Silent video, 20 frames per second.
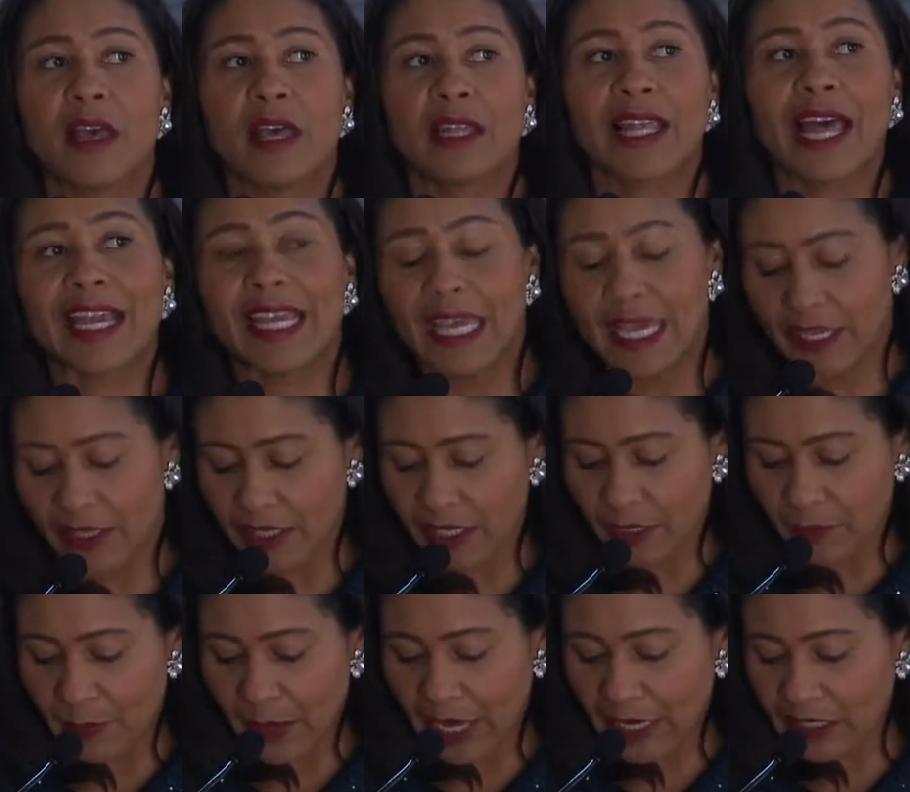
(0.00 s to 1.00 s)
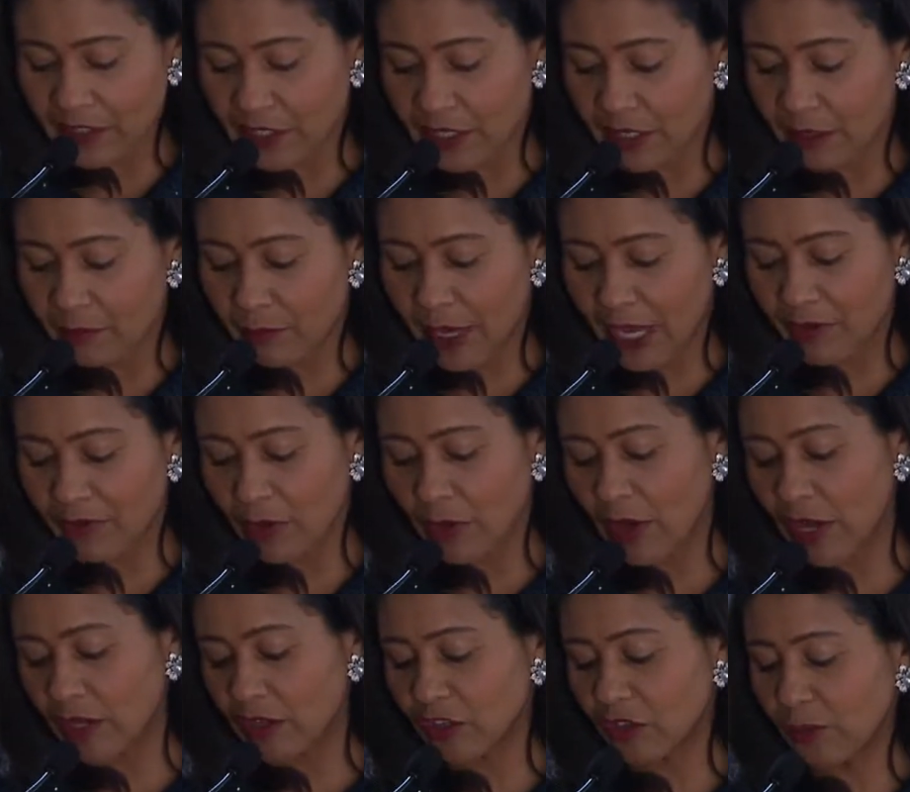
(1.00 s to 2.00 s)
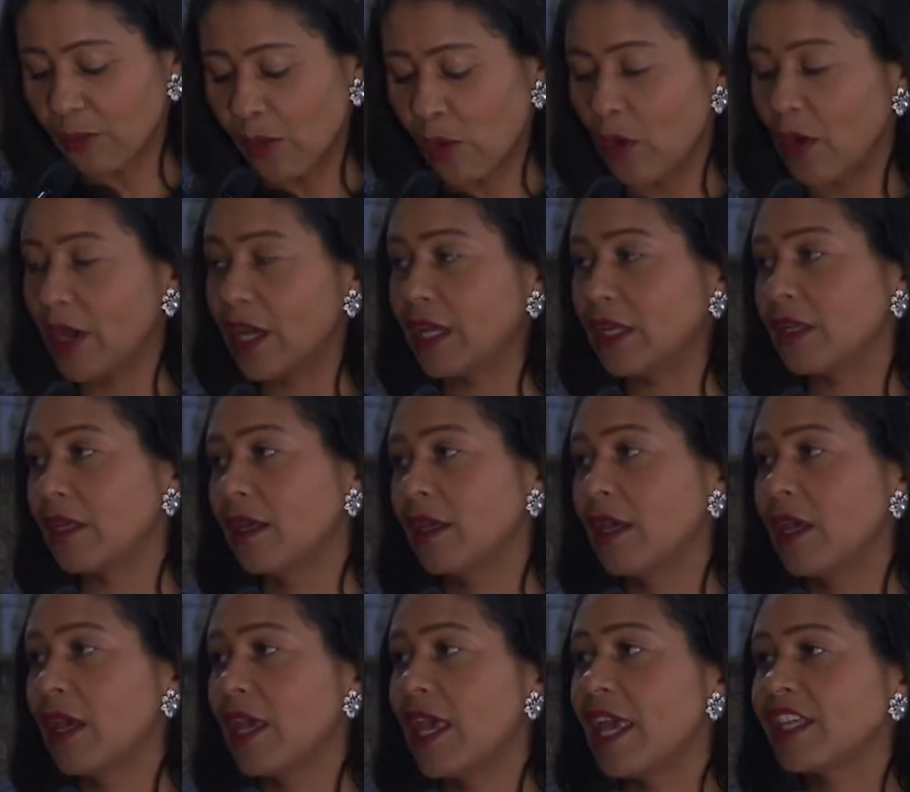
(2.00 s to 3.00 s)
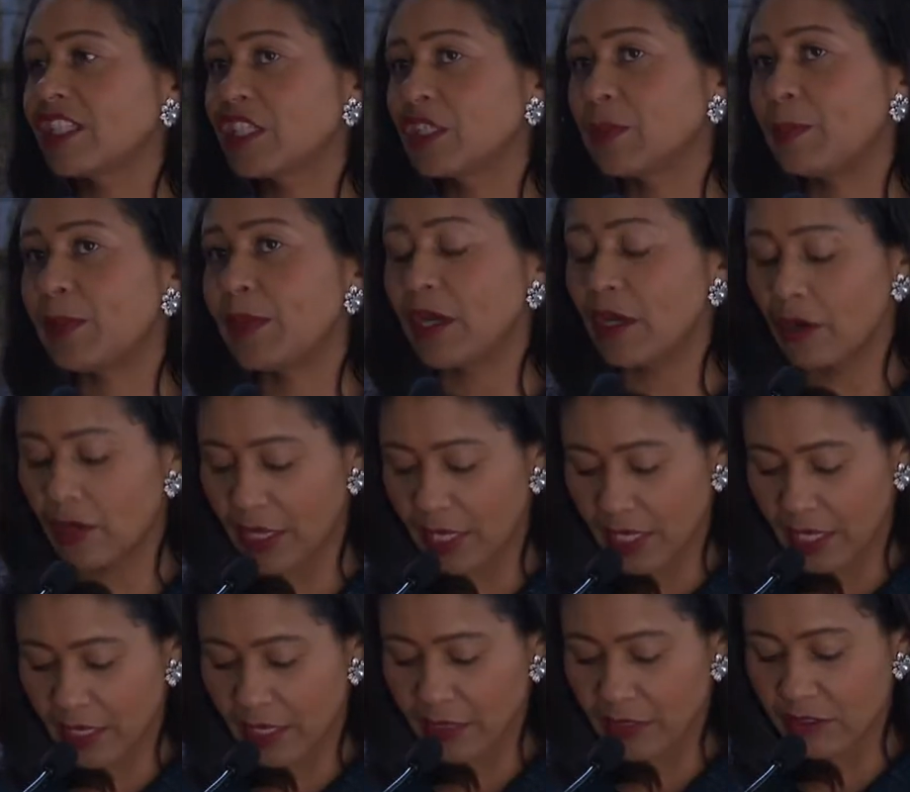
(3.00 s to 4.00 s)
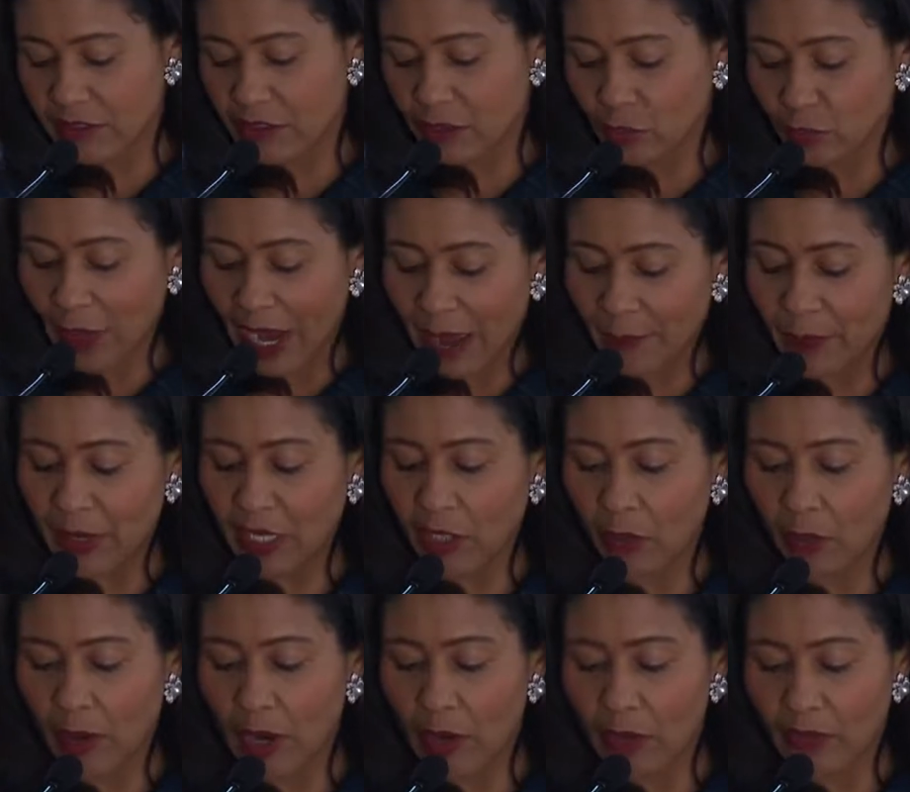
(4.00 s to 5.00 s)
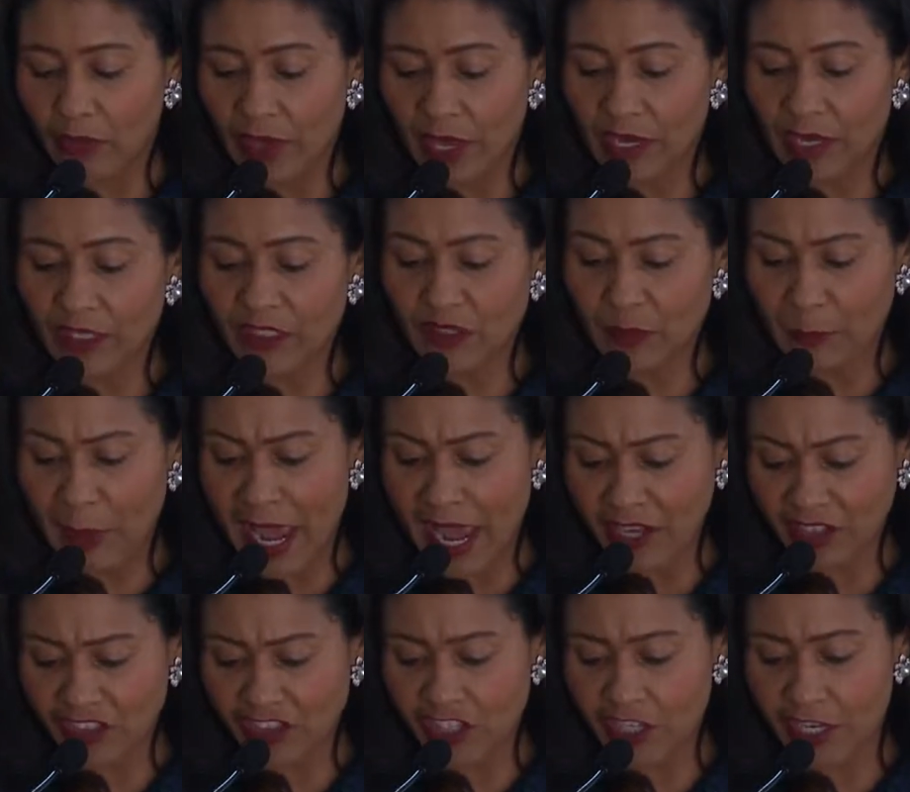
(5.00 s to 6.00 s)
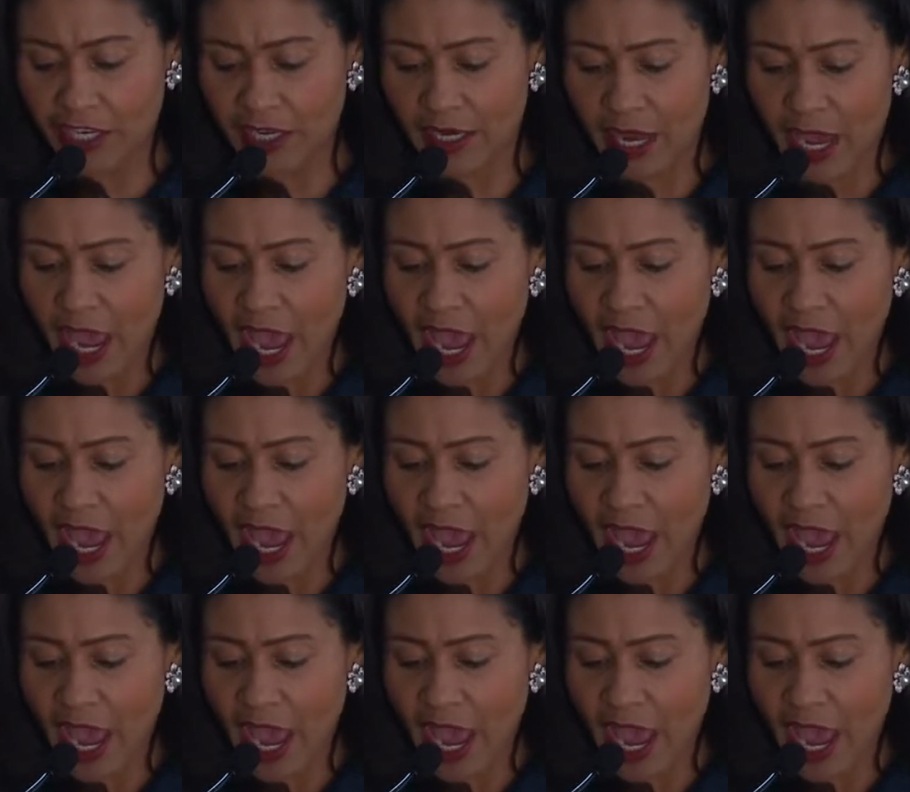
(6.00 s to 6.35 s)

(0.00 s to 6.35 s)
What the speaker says: like India Basin and Bayview Hunters Point experience rapid growth and expansion.